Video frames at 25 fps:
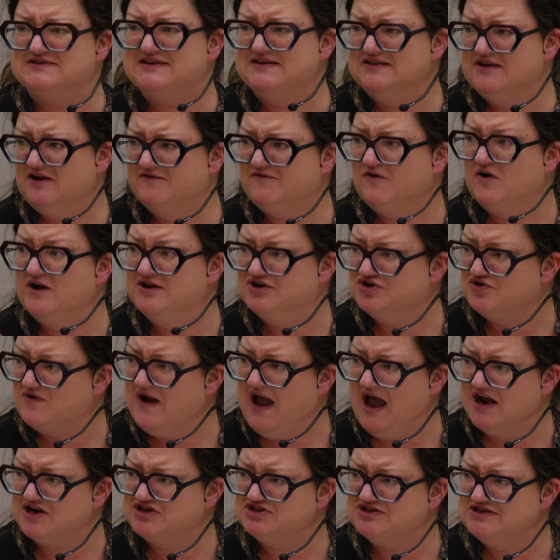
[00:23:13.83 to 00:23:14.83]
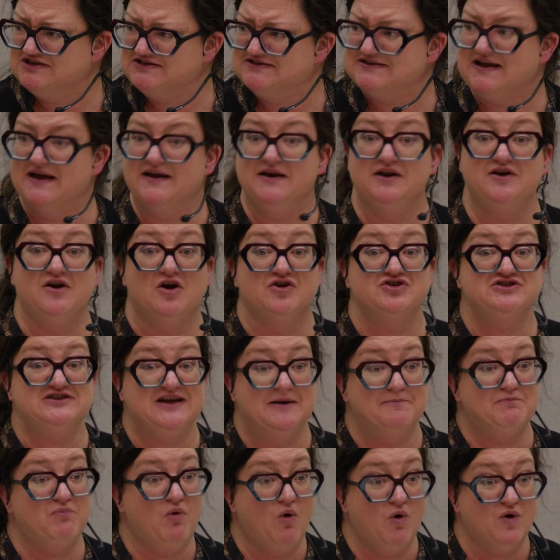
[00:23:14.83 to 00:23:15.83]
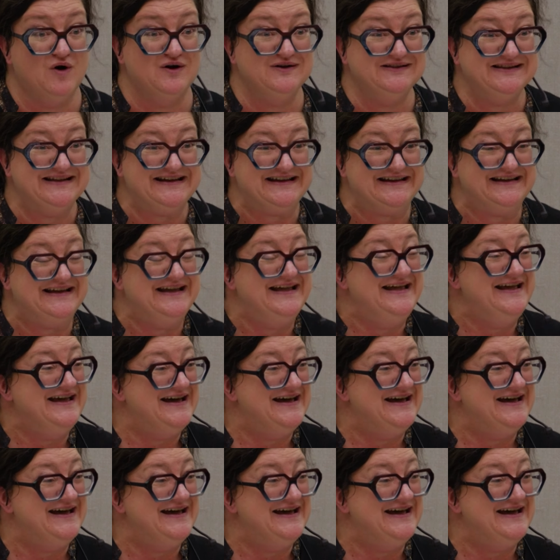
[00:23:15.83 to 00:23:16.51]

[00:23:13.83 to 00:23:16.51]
and therefore interaction design and our temporally